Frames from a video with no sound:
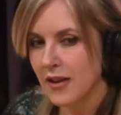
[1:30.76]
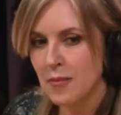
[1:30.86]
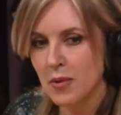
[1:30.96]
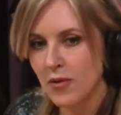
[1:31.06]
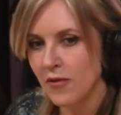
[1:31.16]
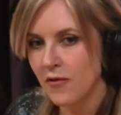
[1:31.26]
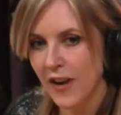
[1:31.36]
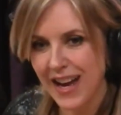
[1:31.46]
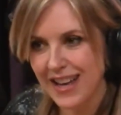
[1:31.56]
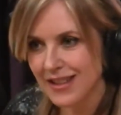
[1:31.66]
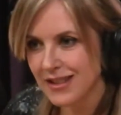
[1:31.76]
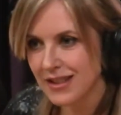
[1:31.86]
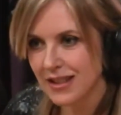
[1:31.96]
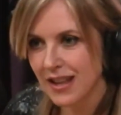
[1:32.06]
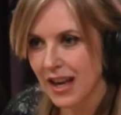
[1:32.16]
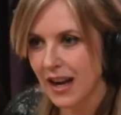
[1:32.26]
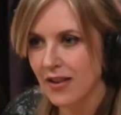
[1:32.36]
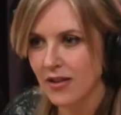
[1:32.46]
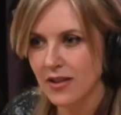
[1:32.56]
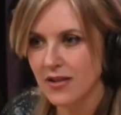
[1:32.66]
They move fast, and I
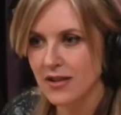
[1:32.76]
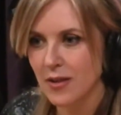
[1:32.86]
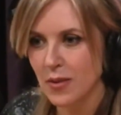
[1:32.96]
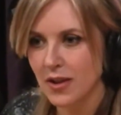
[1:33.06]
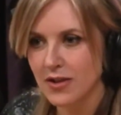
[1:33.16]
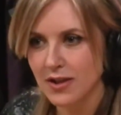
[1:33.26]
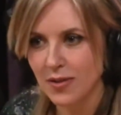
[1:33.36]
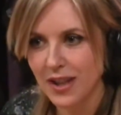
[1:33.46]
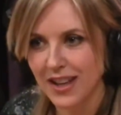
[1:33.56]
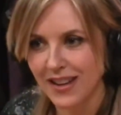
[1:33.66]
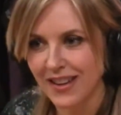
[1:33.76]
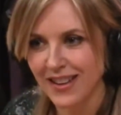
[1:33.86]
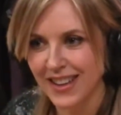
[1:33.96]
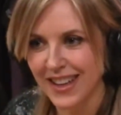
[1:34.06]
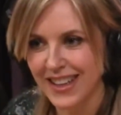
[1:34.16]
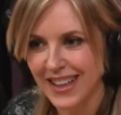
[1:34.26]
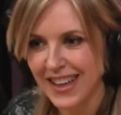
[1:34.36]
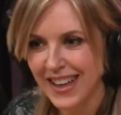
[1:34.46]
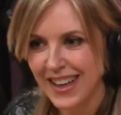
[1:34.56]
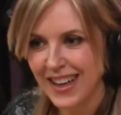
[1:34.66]
don't understand what they're doing here. Like,
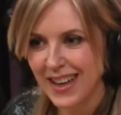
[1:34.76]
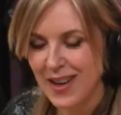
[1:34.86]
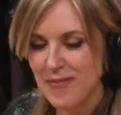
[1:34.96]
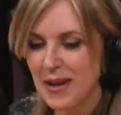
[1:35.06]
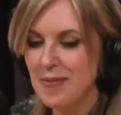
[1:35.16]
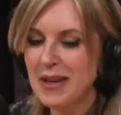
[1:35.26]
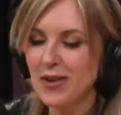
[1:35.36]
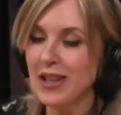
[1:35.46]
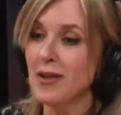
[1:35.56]
but I mean, you can